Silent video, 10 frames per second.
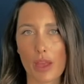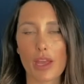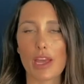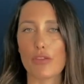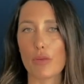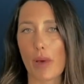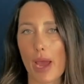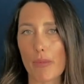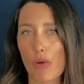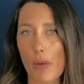If you
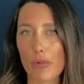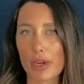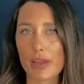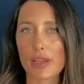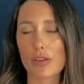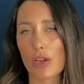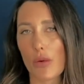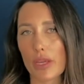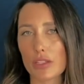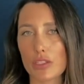buy a property, then you're
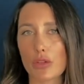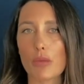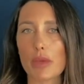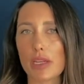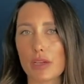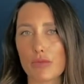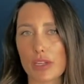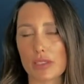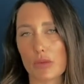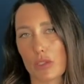going into a medium
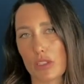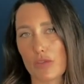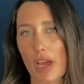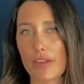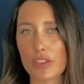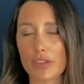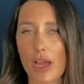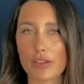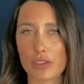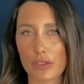risk, which is
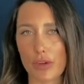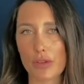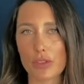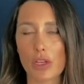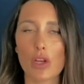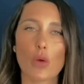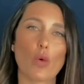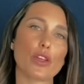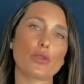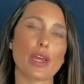500,000 euros.
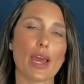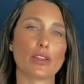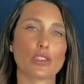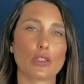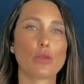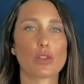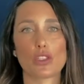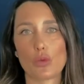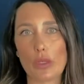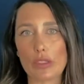What you can do,
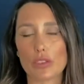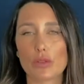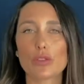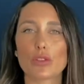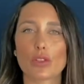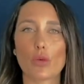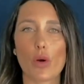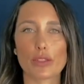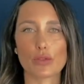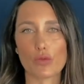what you will do, is you're going to
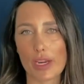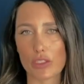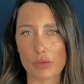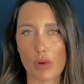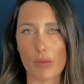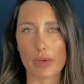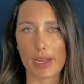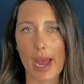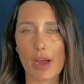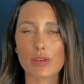want to rent your
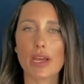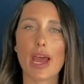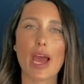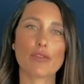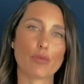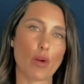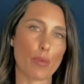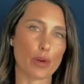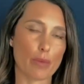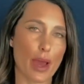property out, have a
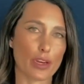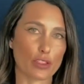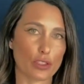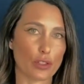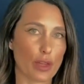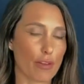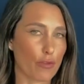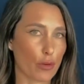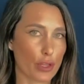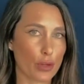property manager do that
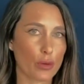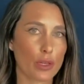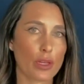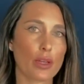for you,